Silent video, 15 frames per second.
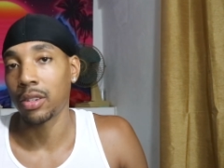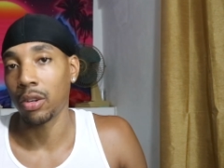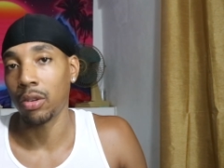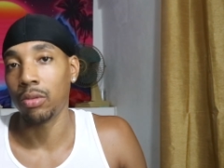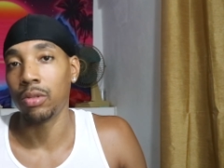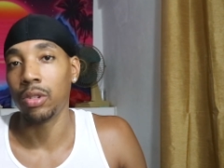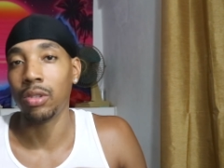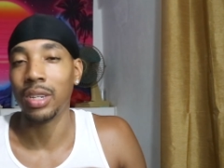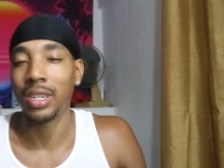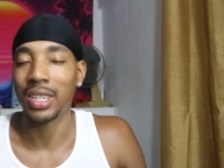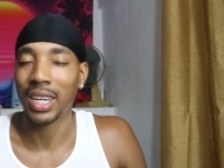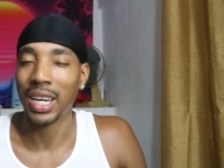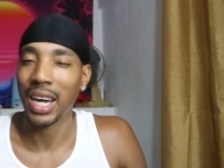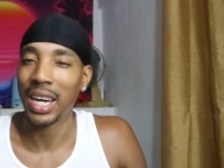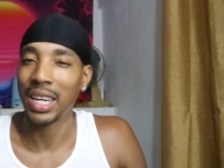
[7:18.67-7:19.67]
So you
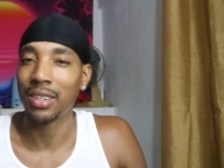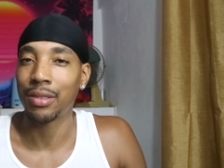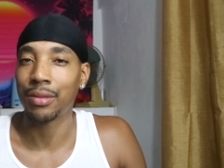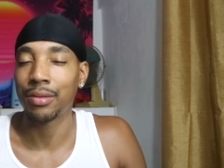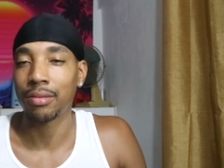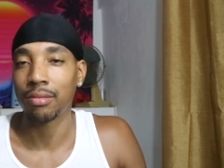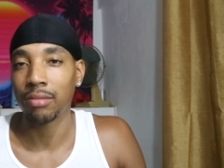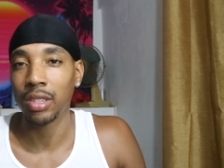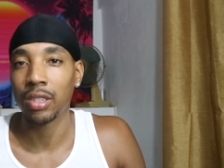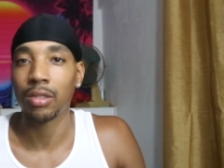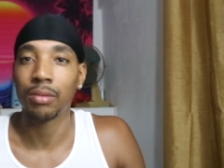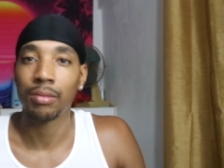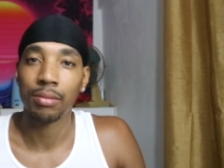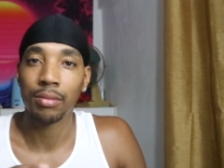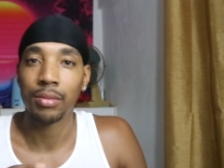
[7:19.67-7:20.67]
need to kind of, you
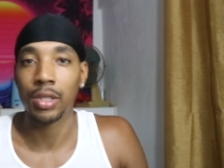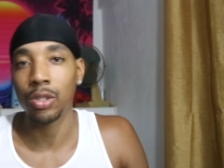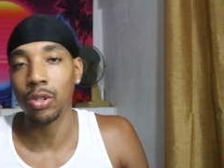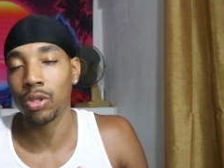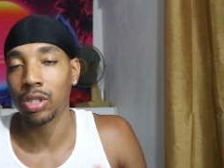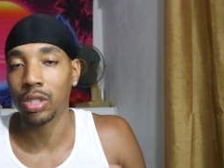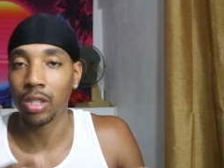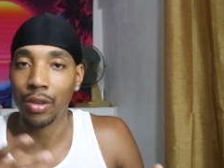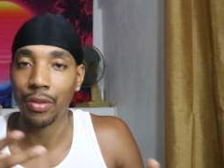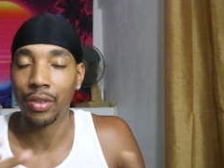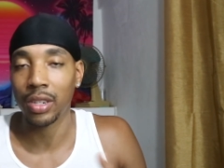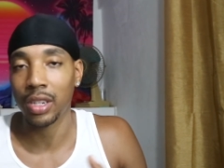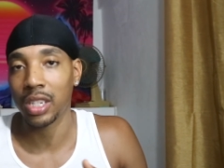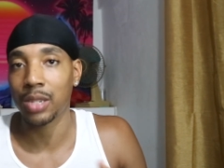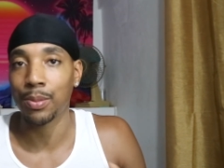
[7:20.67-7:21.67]
know, use
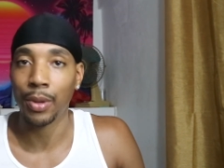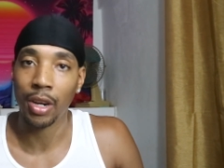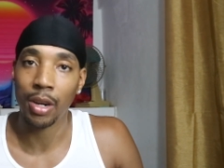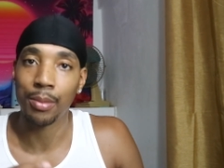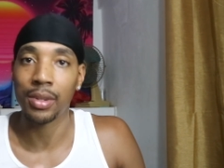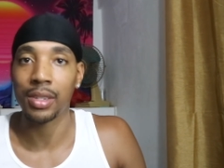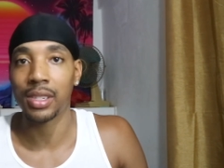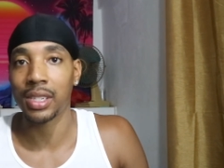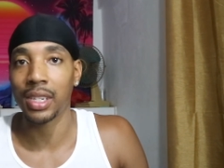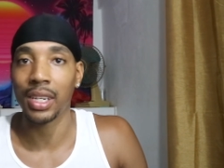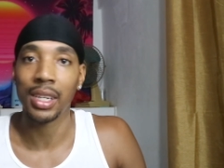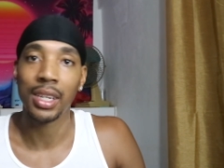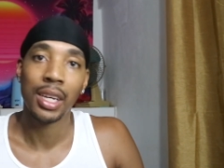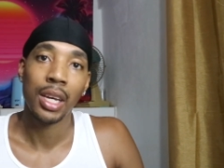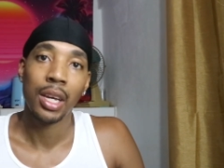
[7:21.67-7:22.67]
yourself in the experiment,
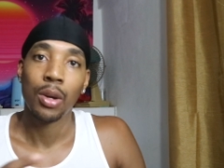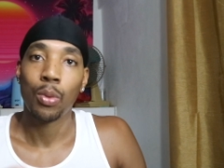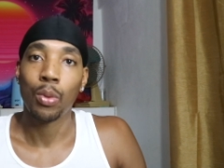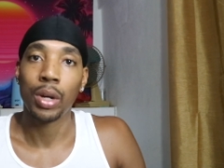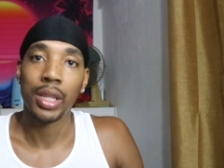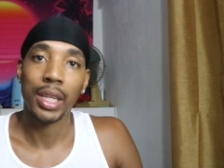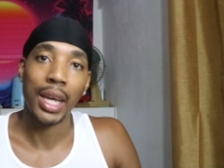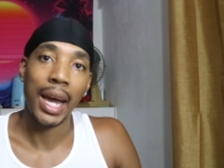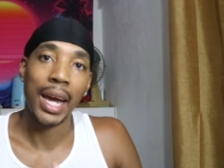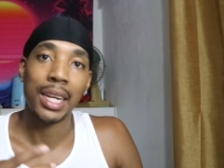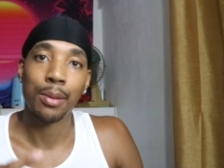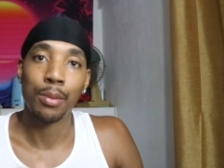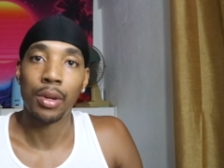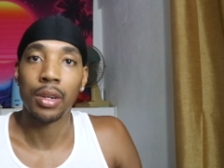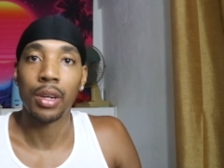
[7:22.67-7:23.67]
see what are the
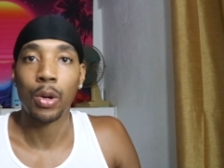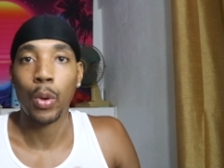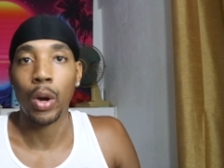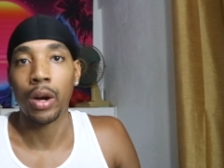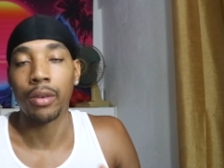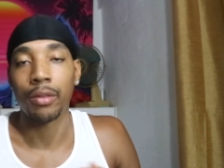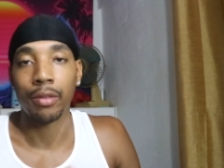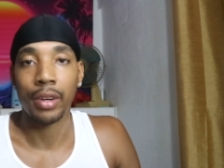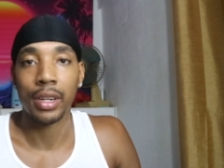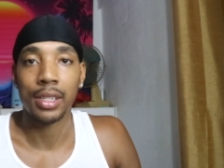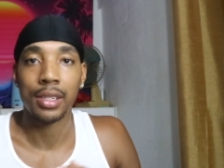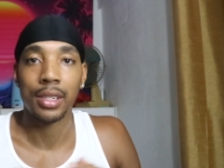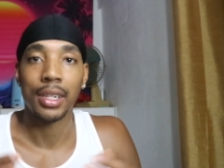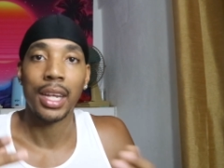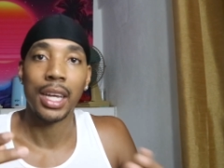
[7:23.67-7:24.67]
adamant amount of
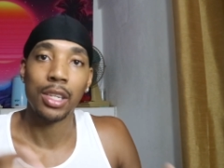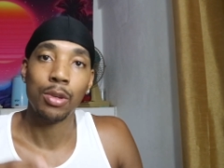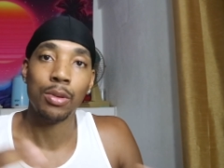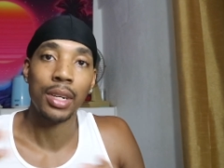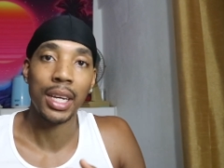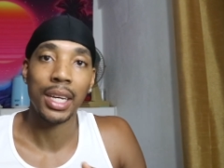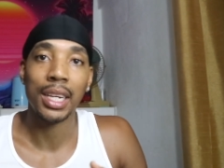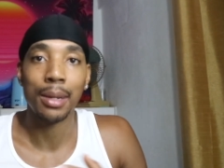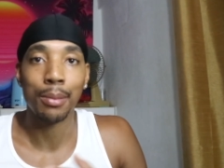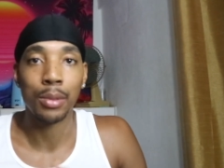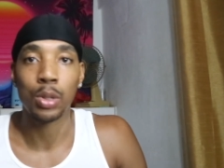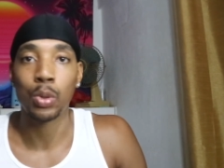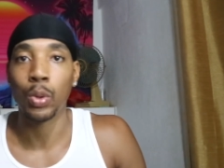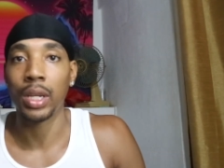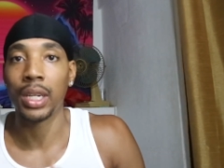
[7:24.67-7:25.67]
rest that you need
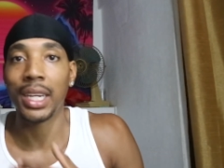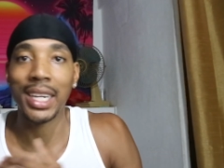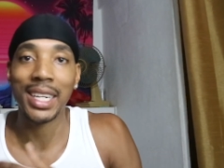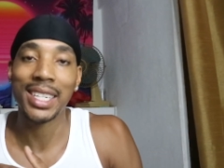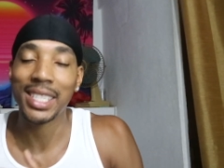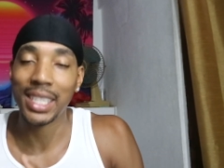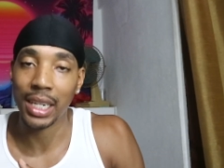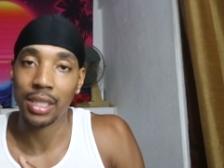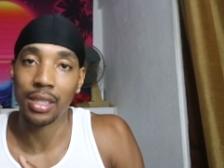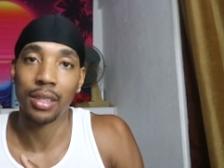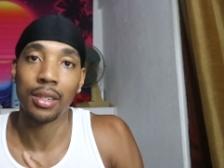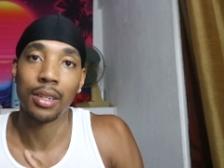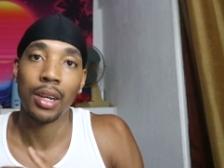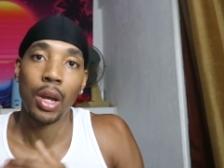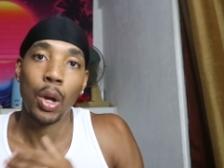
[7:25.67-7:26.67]
in between each
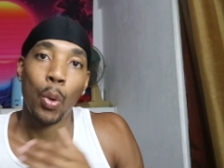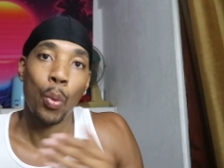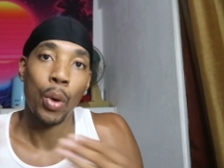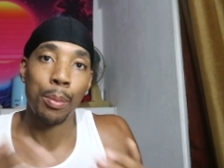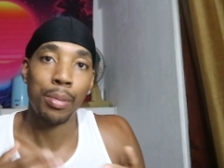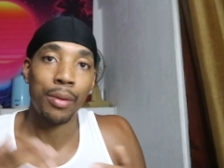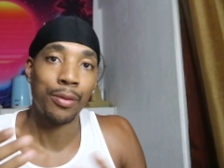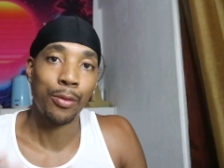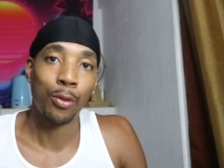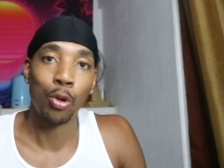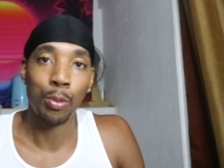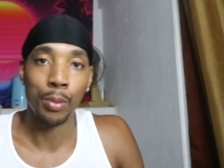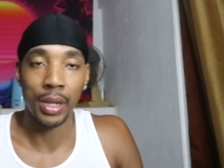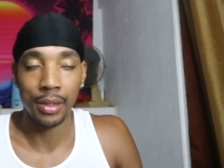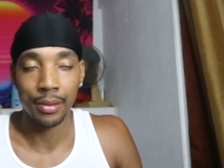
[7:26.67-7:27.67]
session when
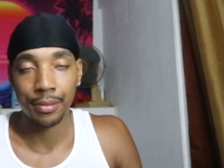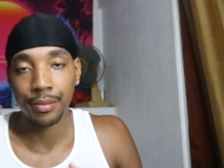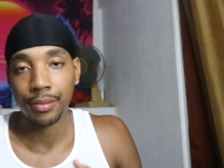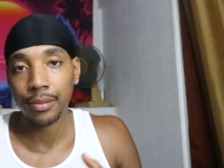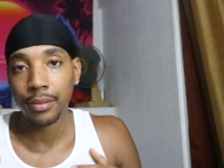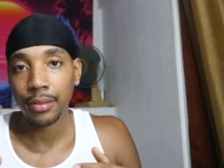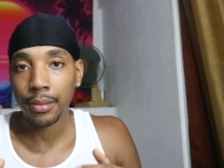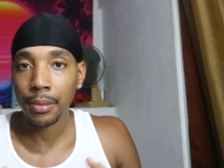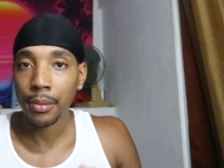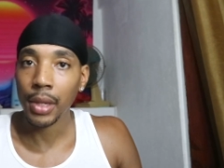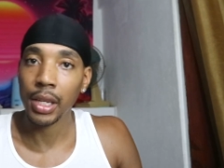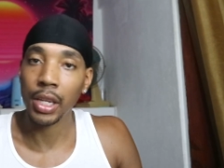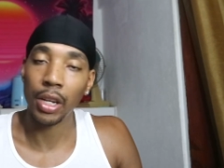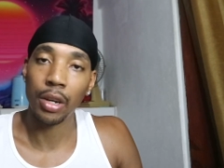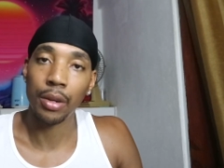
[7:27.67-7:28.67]
performing,
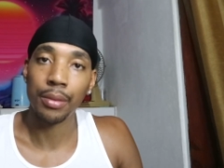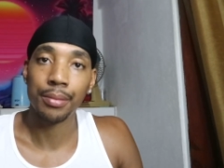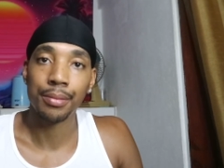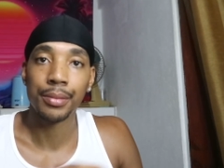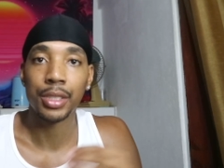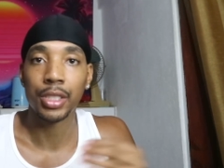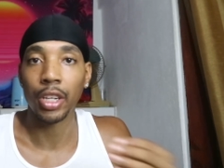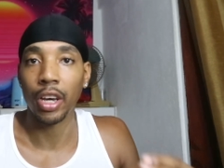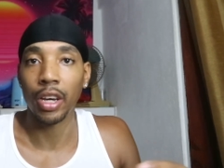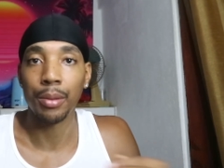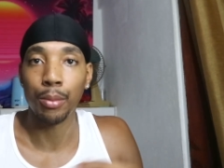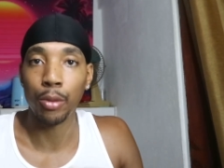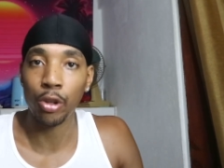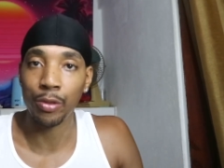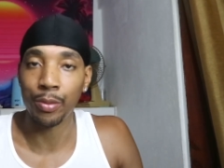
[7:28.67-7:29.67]
you know,
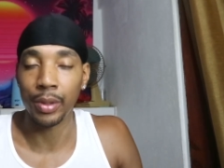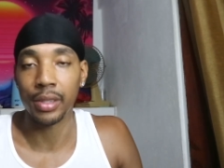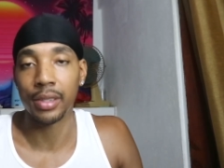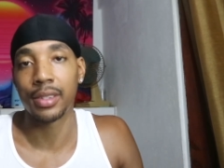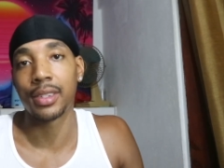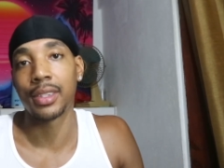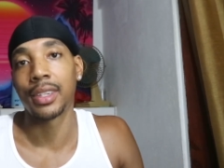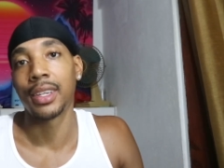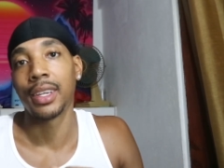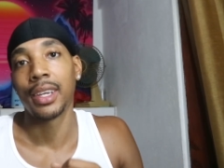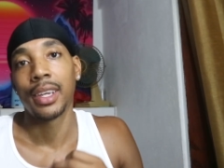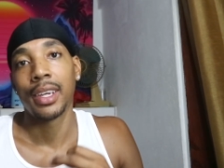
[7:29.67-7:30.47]
certain movements